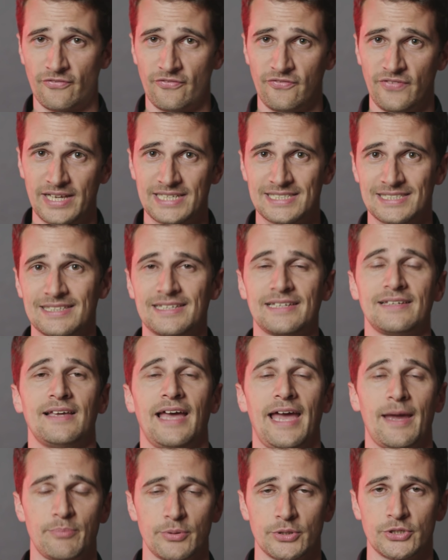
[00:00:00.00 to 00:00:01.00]
fixed
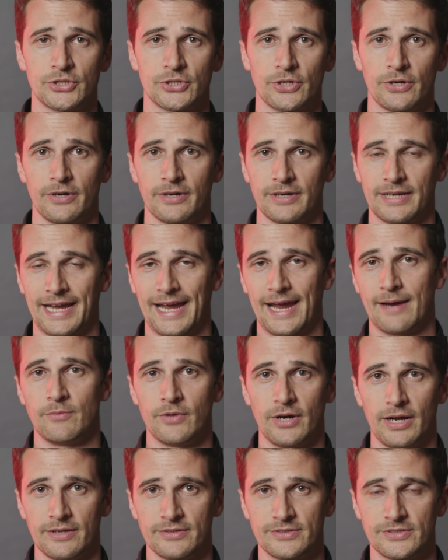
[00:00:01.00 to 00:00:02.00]
aperture
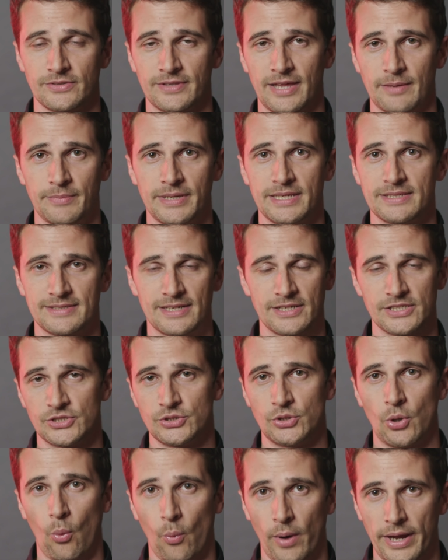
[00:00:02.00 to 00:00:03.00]
camera, so that means there's
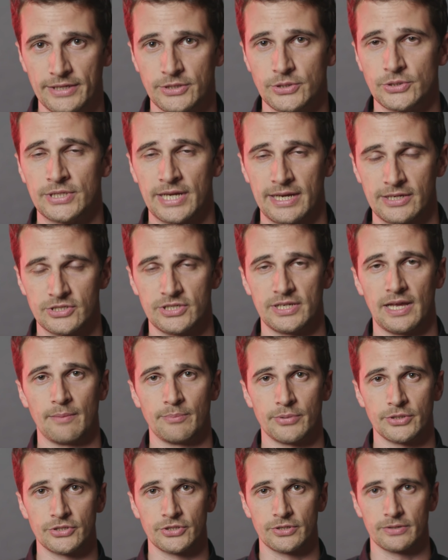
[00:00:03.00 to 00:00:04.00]
no way to change the
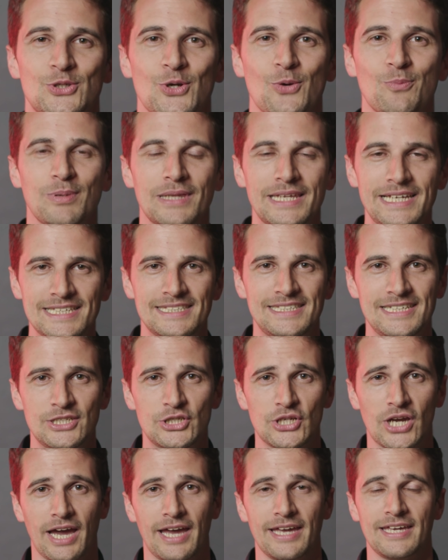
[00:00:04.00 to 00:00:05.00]
aperture. So please, D
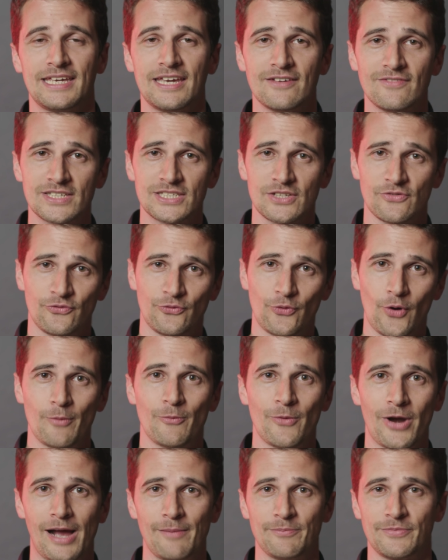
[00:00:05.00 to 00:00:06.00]
J I, give us a
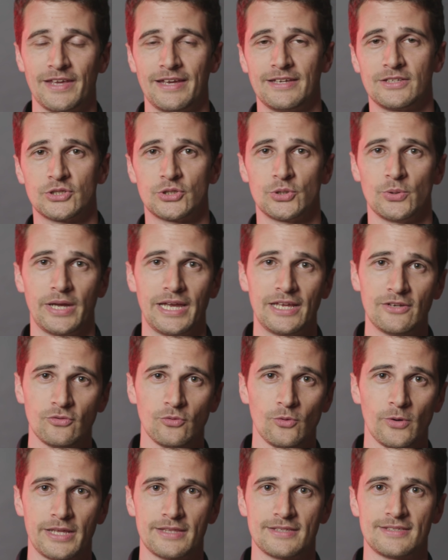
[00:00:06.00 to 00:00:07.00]
firmware update to
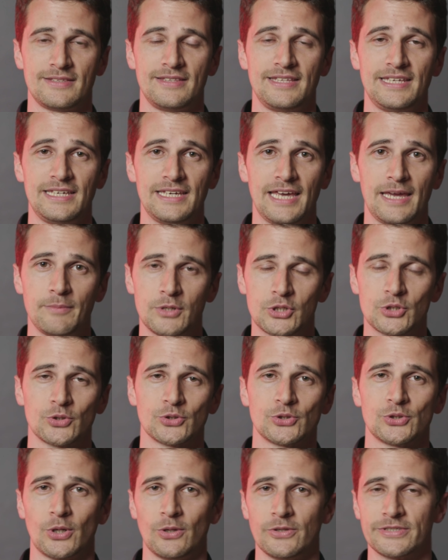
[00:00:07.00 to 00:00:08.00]
influence the image
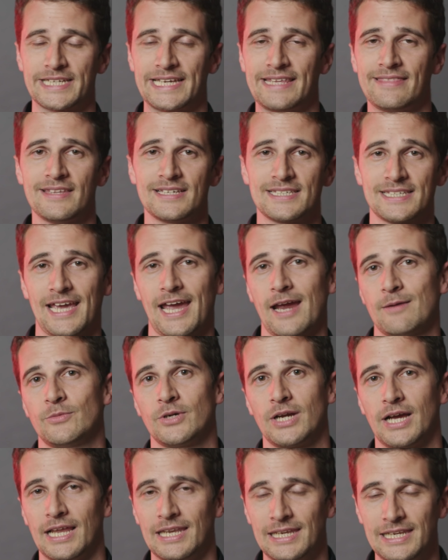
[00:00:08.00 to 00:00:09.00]
controls in this
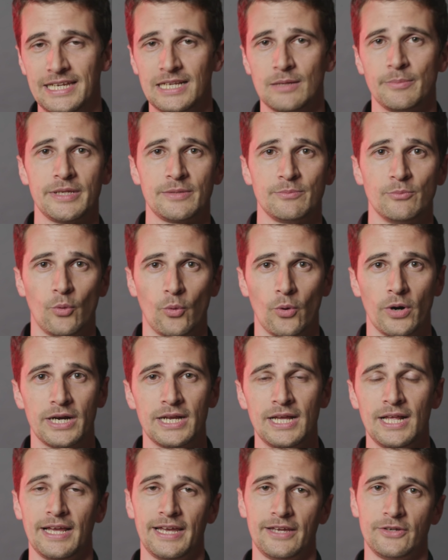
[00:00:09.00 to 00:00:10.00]
camera a little bit more
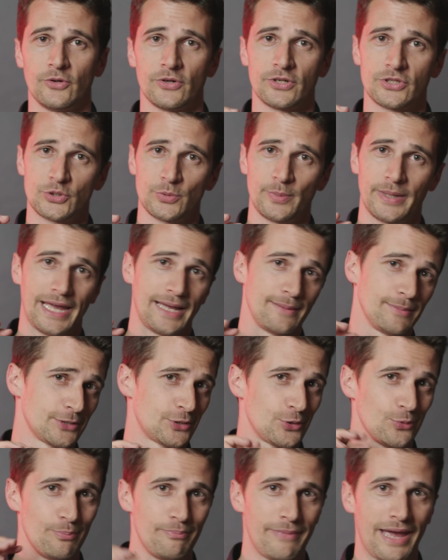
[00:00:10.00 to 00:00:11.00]
in order to be able
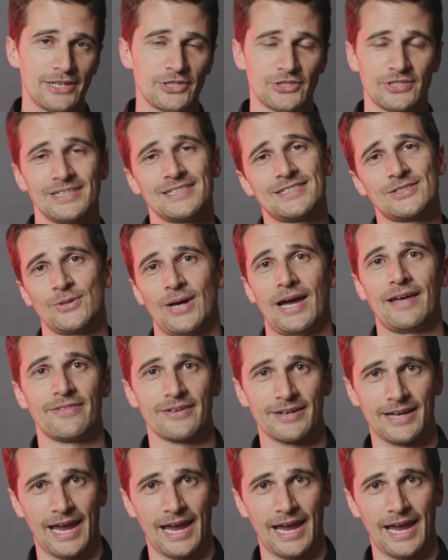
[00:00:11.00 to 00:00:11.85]
to match this to other